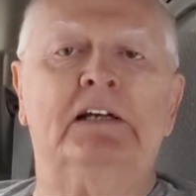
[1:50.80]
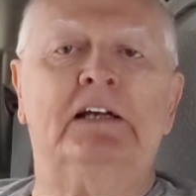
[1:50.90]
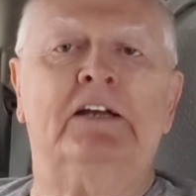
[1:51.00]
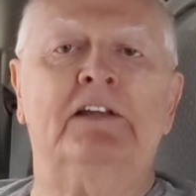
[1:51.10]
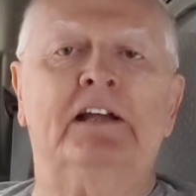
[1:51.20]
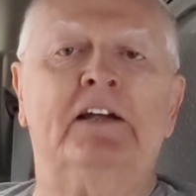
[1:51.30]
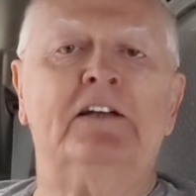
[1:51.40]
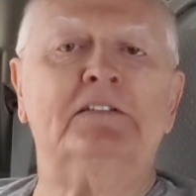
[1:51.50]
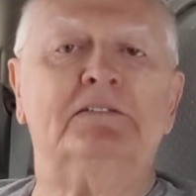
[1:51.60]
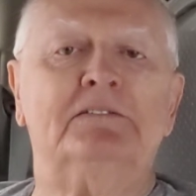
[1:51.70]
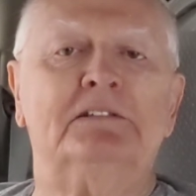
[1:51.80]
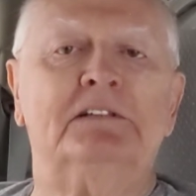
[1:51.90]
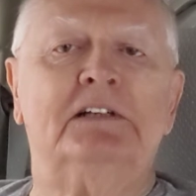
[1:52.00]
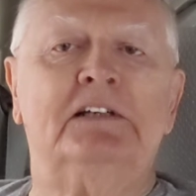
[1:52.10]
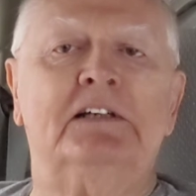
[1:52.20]
And there,
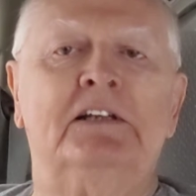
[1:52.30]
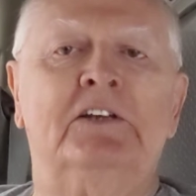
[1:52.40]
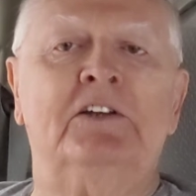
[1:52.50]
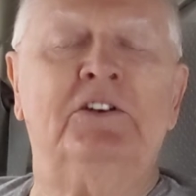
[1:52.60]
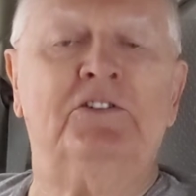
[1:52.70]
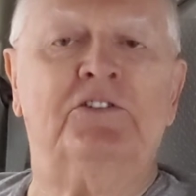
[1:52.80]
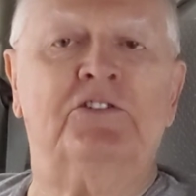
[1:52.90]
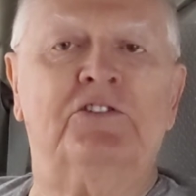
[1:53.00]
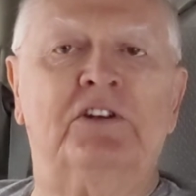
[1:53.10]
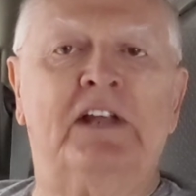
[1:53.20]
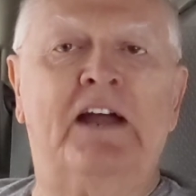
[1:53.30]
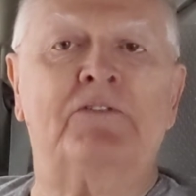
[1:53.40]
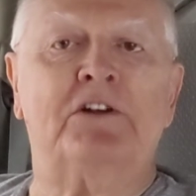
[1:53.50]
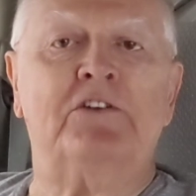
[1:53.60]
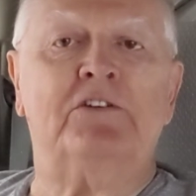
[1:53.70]
it uses an
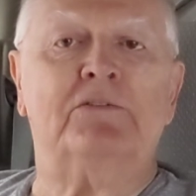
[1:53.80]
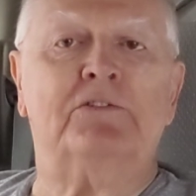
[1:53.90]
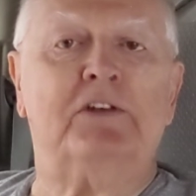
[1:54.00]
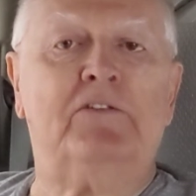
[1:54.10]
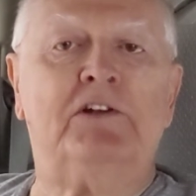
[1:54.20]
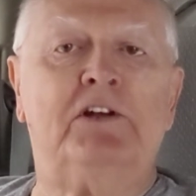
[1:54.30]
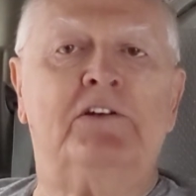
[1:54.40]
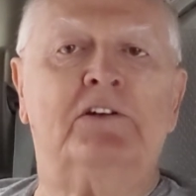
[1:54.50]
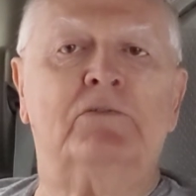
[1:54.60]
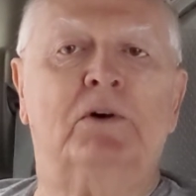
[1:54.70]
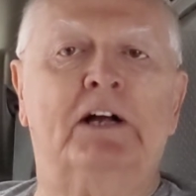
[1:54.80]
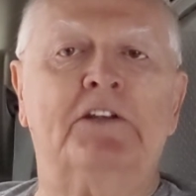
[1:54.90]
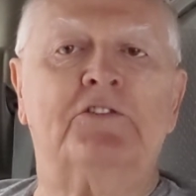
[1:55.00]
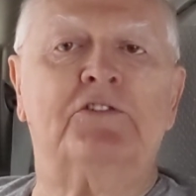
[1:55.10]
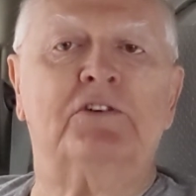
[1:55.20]
average of 700
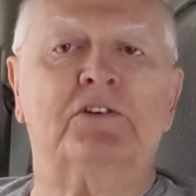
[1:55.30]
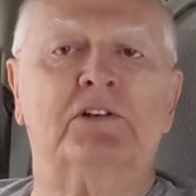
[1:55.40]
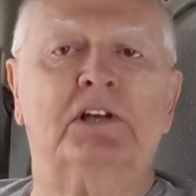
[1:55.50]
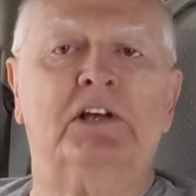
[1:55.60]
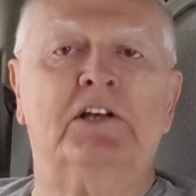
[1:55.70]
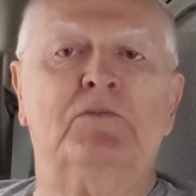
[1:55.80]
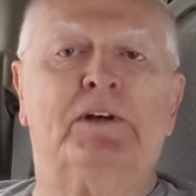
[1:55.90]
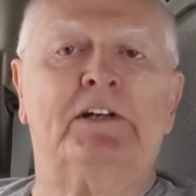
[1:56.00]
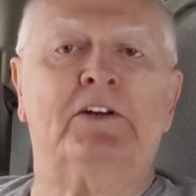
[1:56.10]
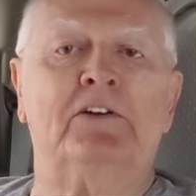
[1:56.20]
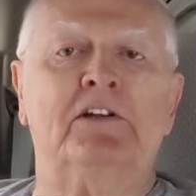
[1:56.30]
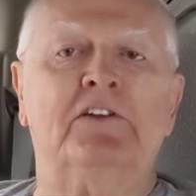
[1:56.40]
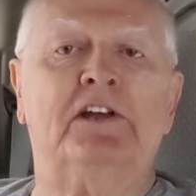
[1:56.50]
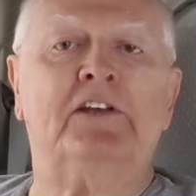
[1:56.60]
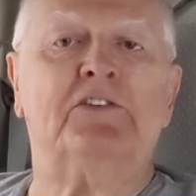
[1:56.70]
watts. But it only
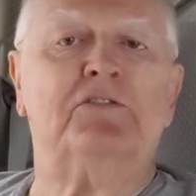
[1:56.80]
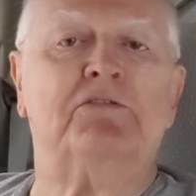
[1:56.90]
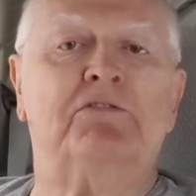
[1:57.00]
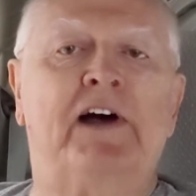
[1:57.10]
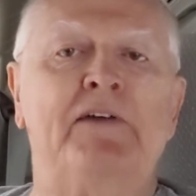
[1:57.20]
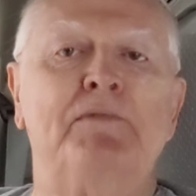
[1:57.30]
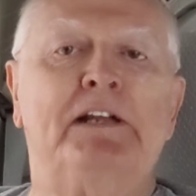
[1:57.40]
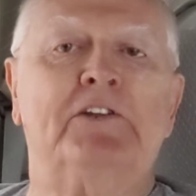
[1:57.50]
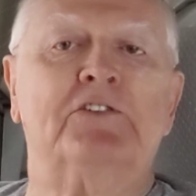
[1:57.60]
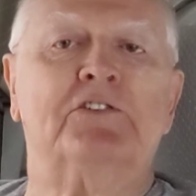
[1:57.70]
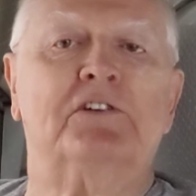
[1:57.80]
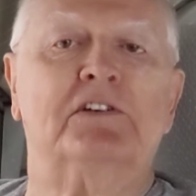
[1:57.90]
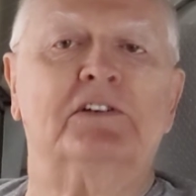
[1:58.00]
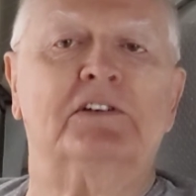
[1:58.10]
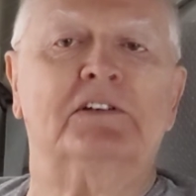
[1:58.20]
takes 5 minutes.
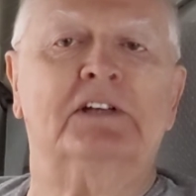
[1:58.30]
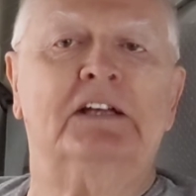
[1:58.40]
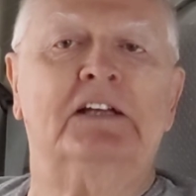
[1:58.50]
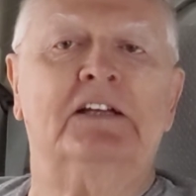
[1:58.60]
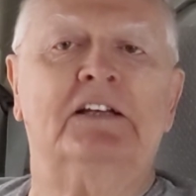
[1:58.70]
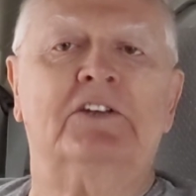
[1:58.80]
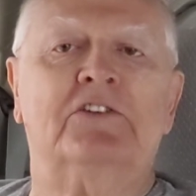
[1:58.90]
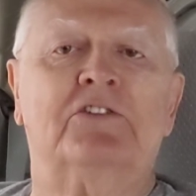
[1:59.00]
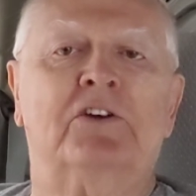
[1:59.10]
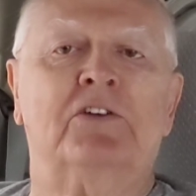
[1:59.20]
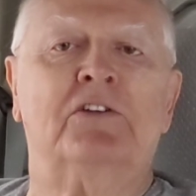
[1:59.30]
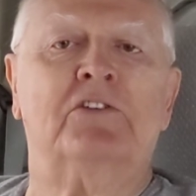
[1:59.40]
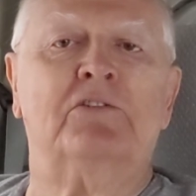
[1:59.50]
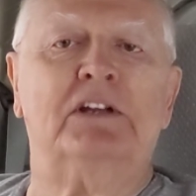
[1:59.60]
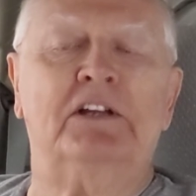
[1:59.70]
So
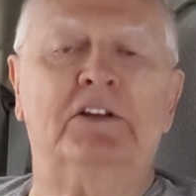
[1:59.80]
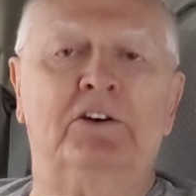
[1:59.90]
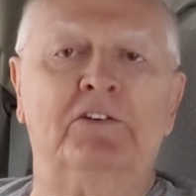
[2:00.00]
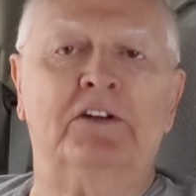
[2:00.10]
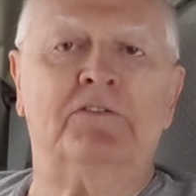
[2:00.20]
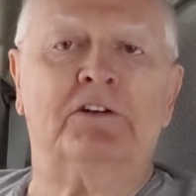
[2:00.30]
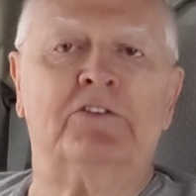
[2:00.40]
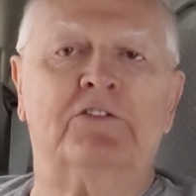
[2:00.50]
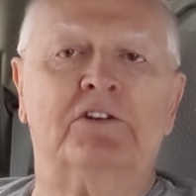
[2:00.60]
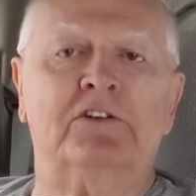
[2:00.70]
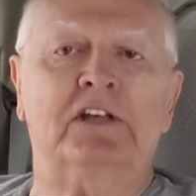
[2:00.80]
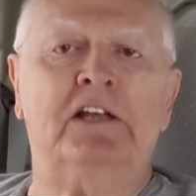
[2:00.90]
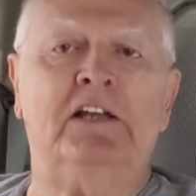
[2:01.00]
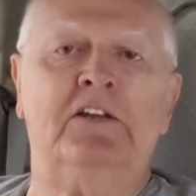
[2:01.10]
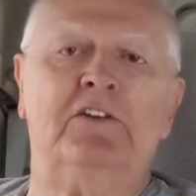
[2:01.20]
there's really no difference in
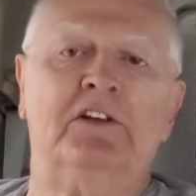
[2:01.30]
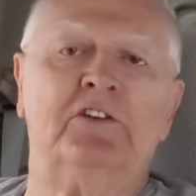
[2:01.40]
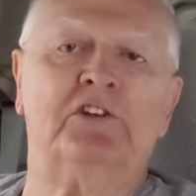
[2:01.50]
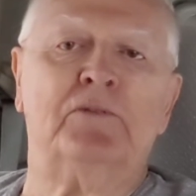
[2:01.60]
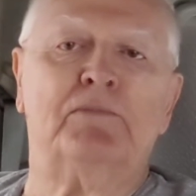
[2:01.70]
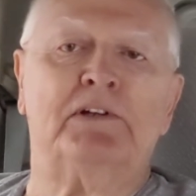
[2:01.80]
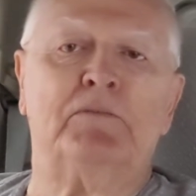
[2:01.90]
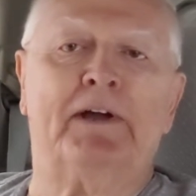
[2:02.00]
heating things up in a